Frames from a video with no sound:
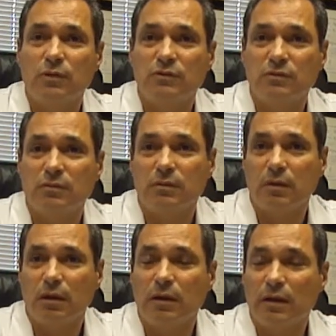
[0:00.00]
which
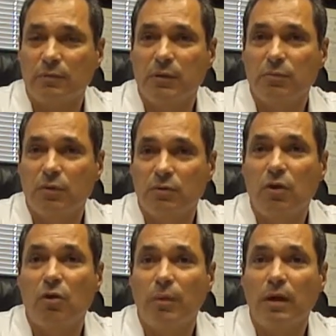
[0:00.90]
a lot of people
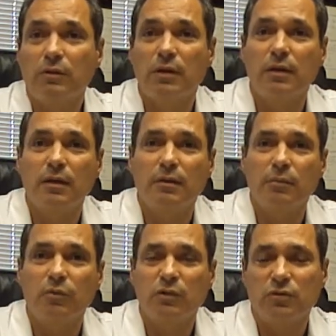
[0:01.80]
know about,
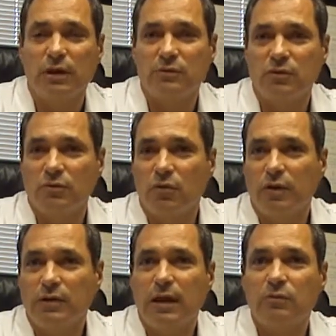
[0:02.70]
but we try to
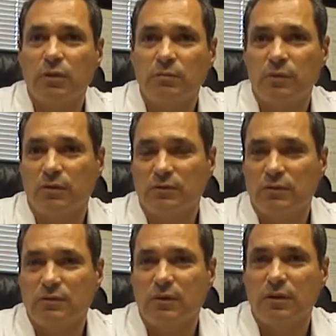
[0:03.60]
avoid that one because
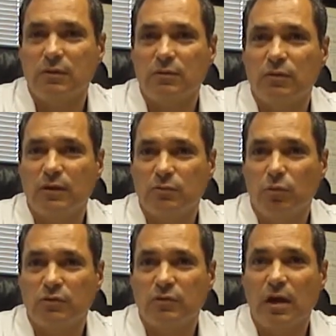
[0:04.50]
it creates
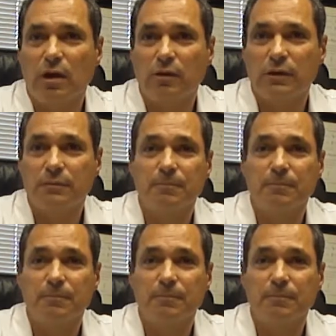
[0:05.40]
more scarring.